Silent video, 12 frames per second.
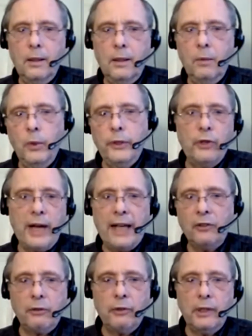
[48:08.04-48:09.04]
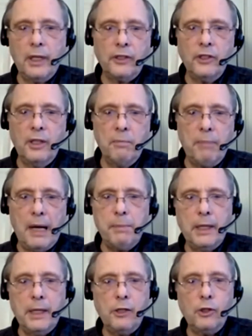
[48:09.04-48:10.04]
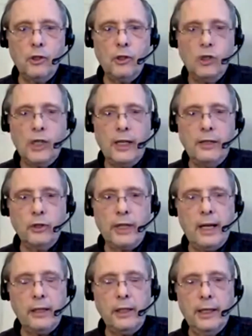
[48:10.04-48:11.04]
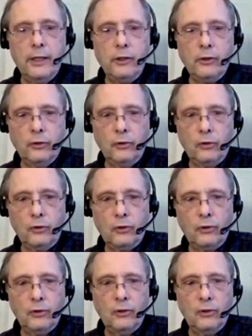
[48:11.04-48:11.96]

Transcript: Would drastic reduction in population change your calculations